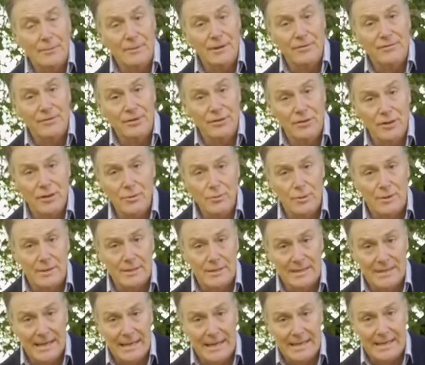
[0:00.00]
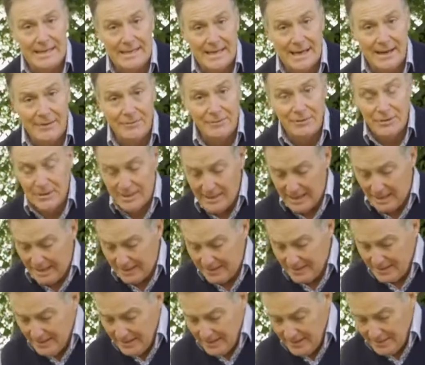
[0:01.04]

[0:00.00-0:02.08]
but if you do want to take it out, you can.